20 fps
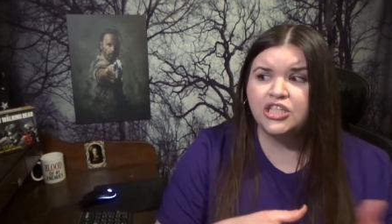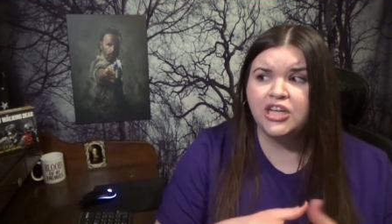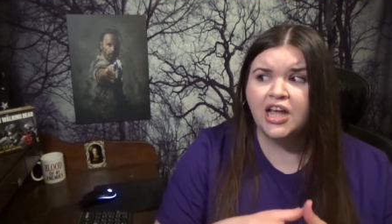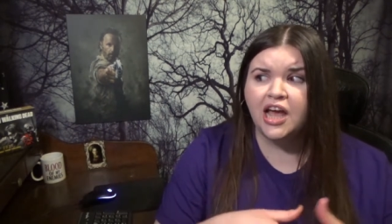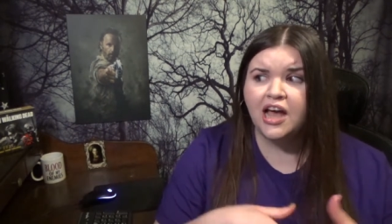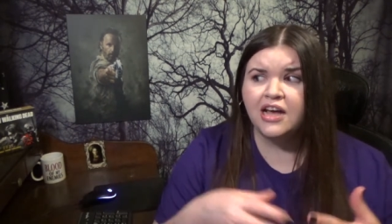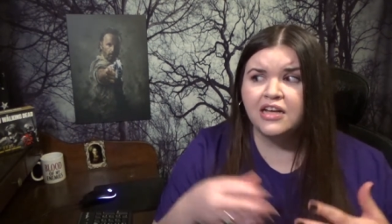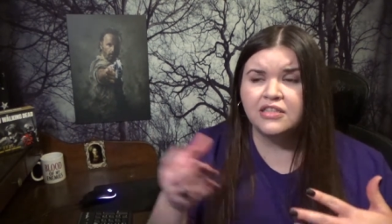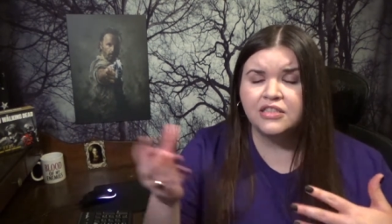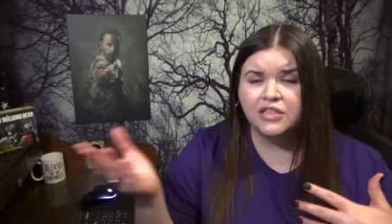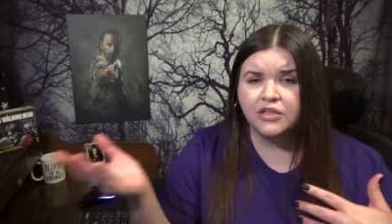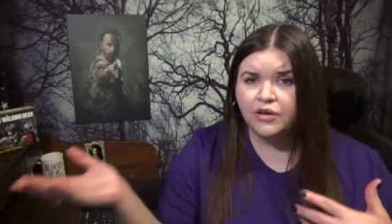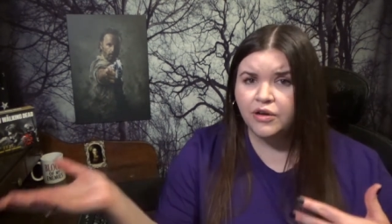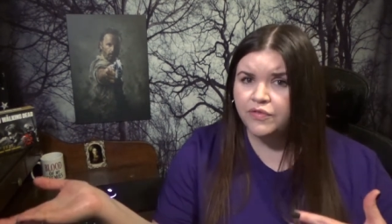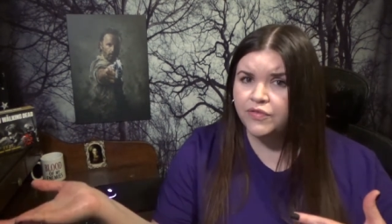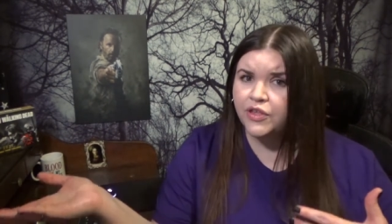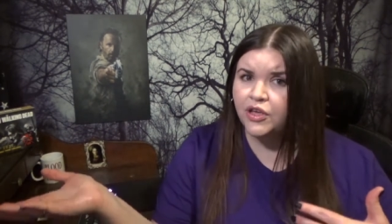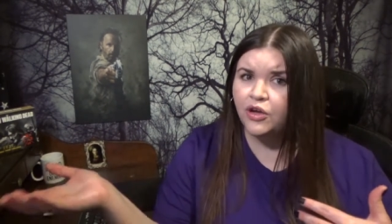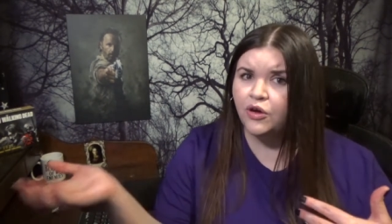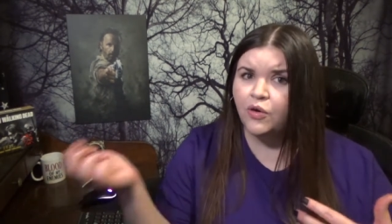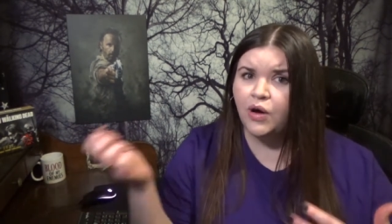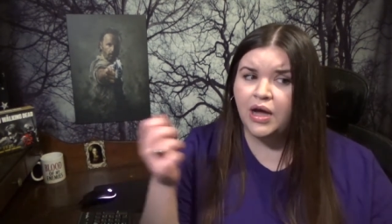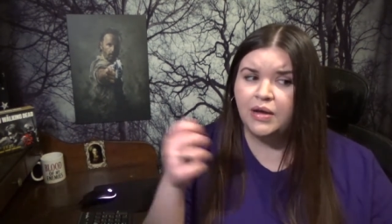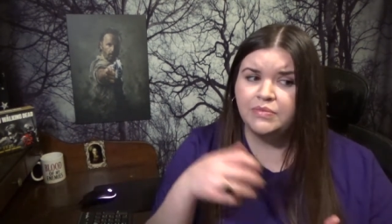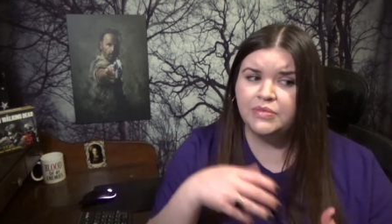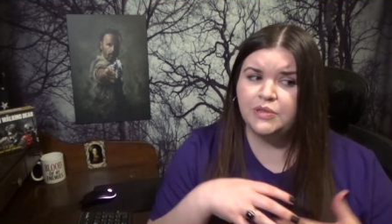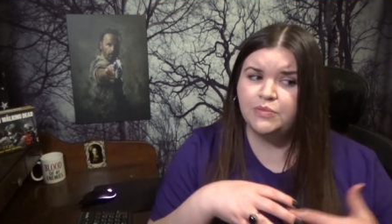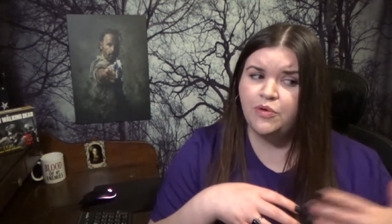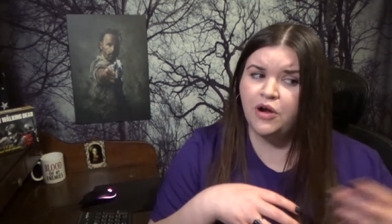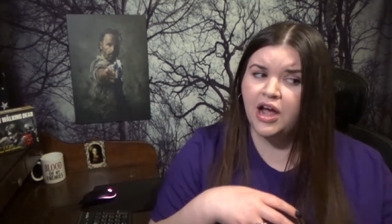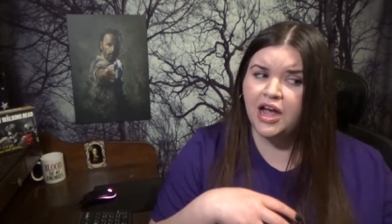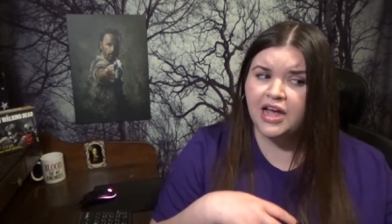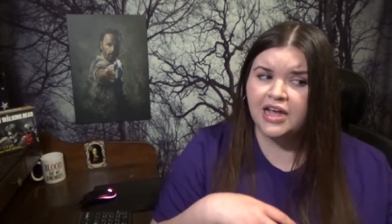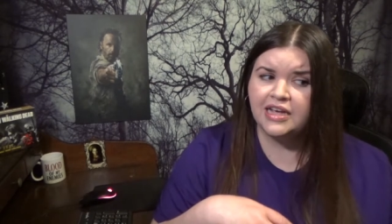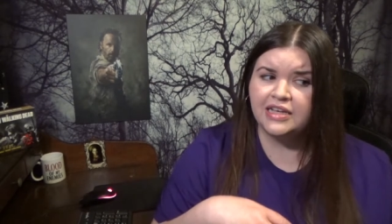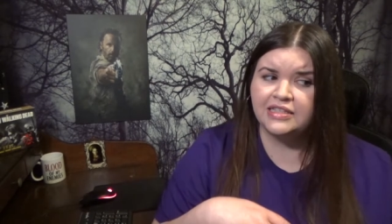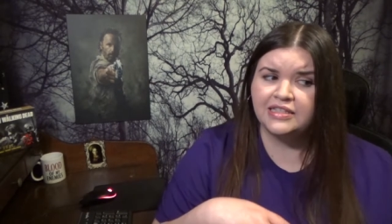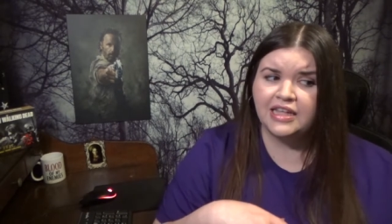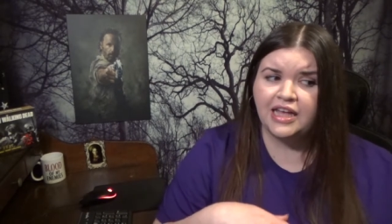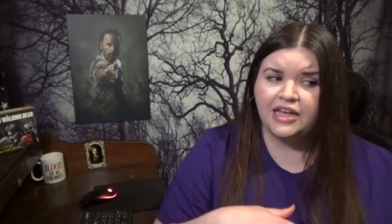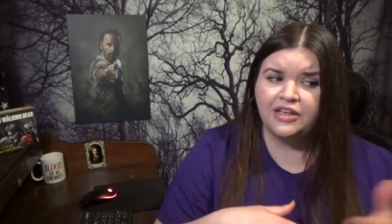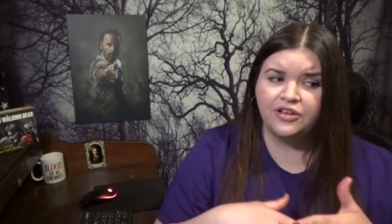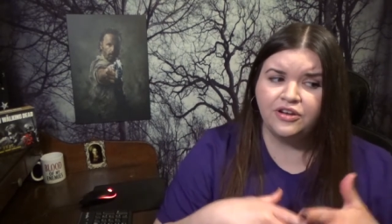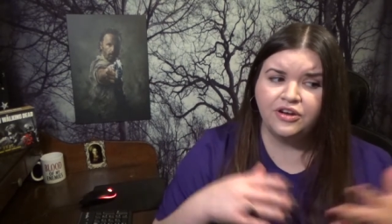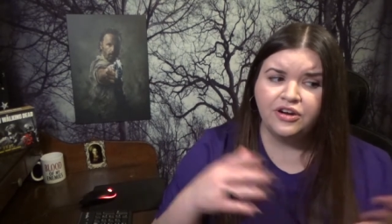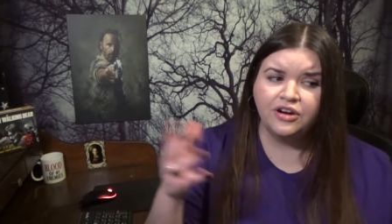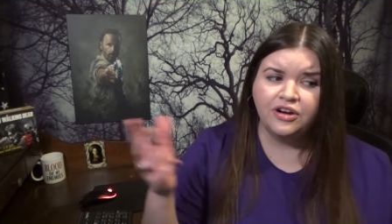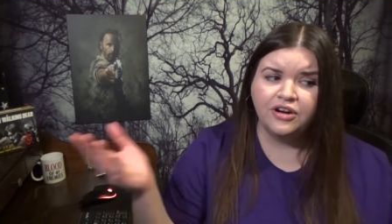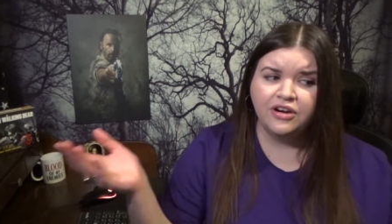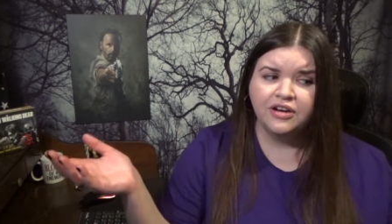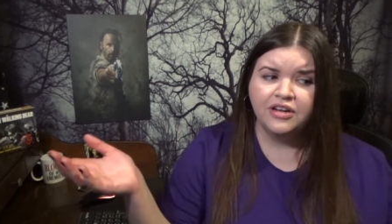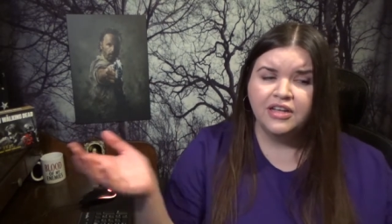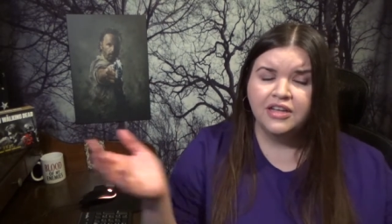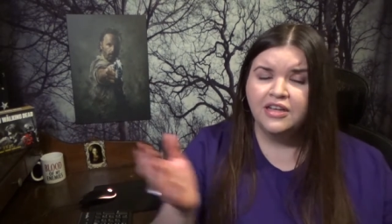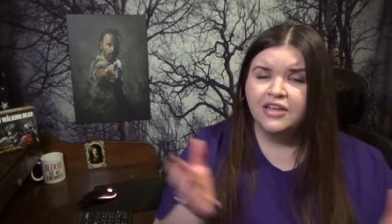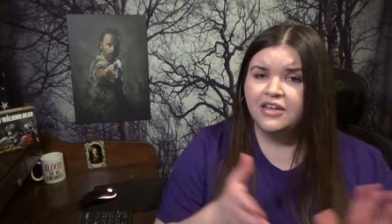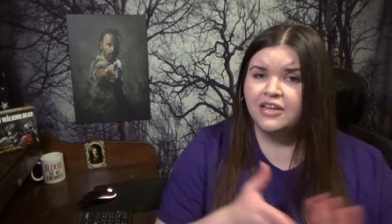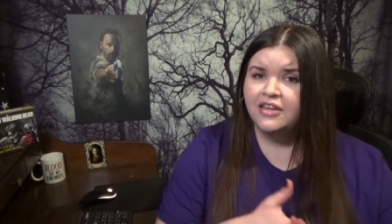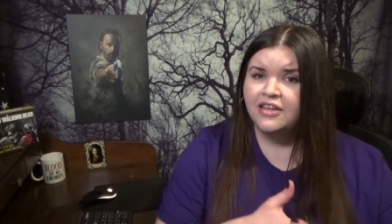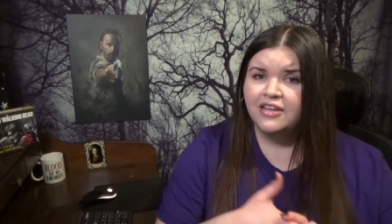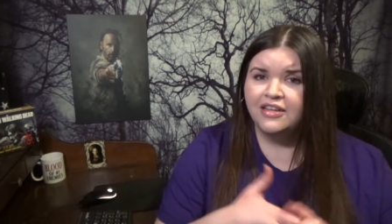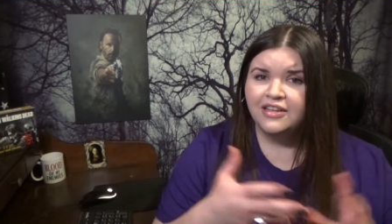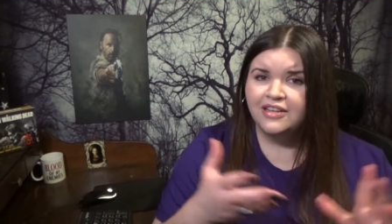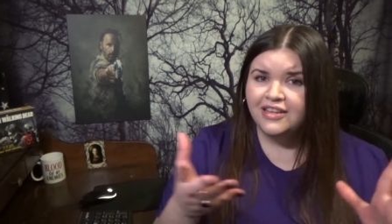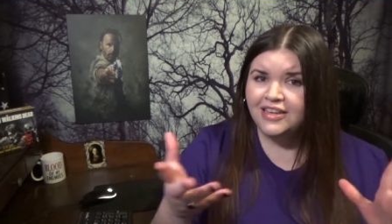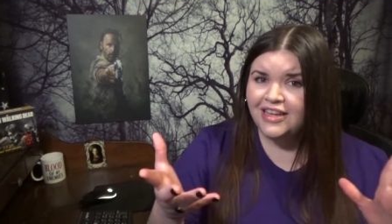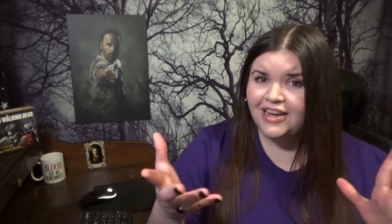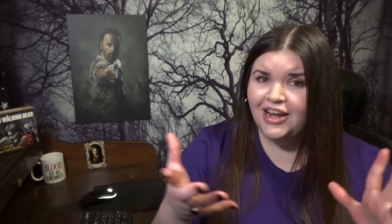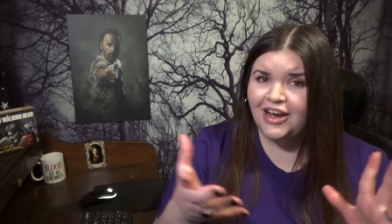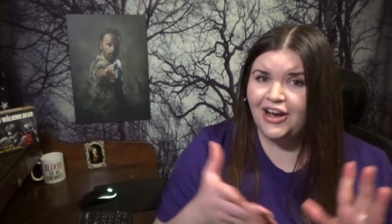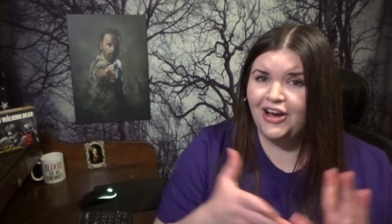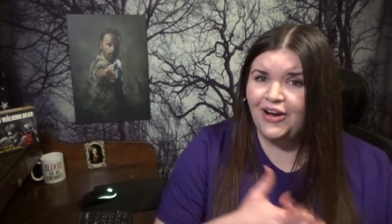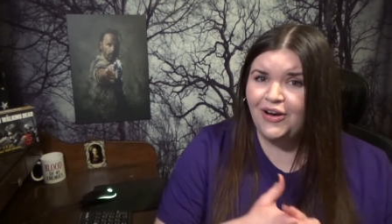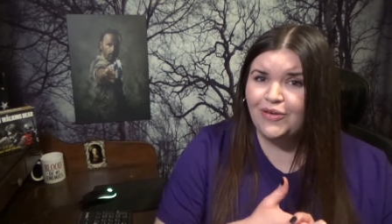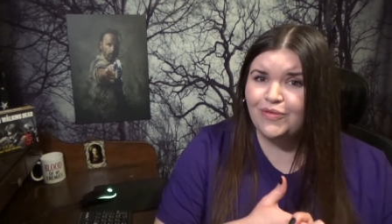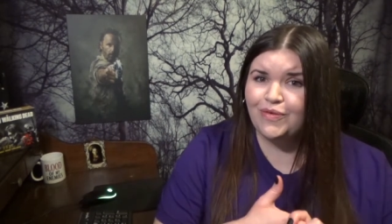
Yeah, so have you. I'm surprised that you're, you know,